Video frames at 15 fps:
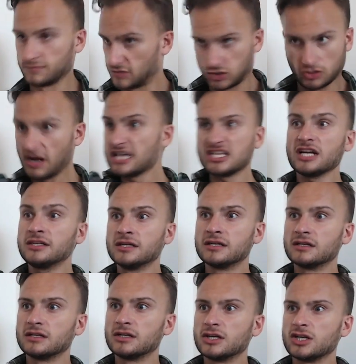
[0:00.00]
Treason!
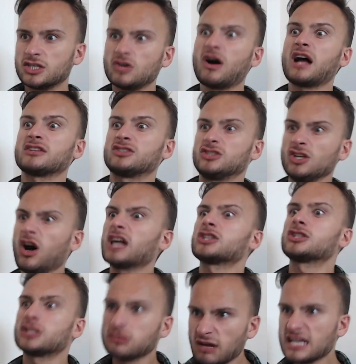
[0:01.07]
You are
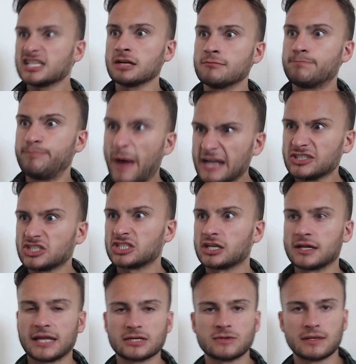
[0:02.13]
treason, bitch!
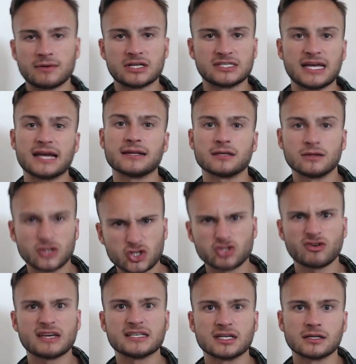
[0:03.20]
That's what they would have said. You are
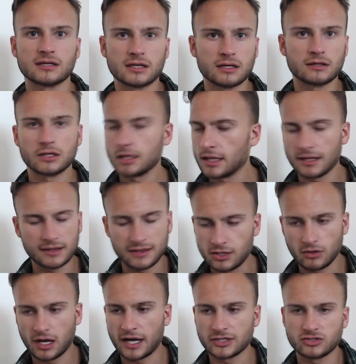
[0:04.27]
treason.
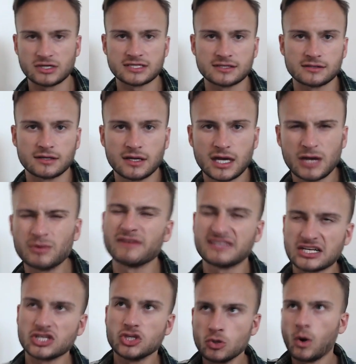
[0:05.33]
You're high treason. You wouldn't
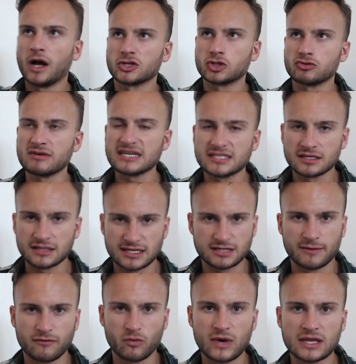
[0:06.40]
have said you are treason. That's a
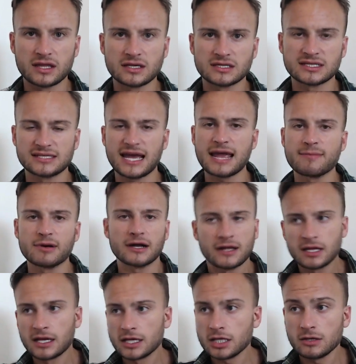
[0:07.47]
bit of a weird thing to say, but
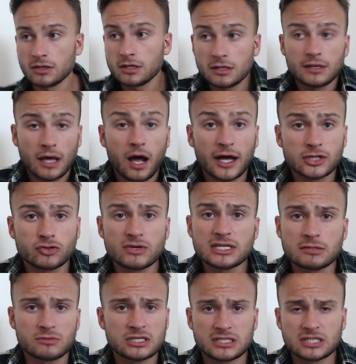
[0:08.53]
high
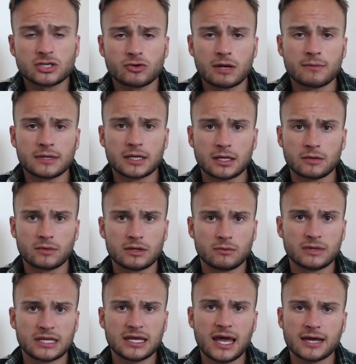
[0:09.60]
treason was disagreeing with
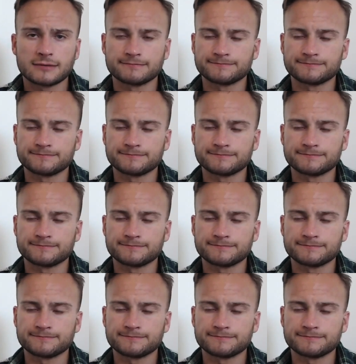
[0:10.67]
the king.